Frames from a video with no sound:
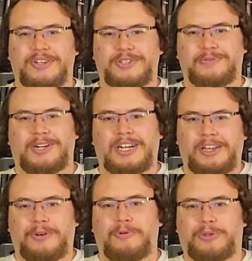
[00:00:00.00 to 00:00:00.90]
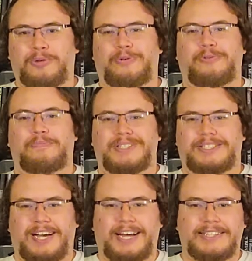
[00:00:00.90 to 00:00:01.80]
this one in youth group.
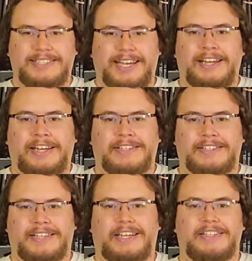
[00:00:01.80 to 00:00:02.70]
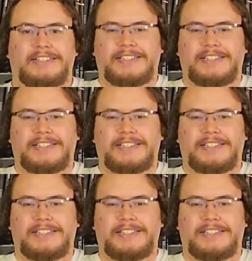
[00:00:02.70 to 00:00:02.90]
It's got titties in it.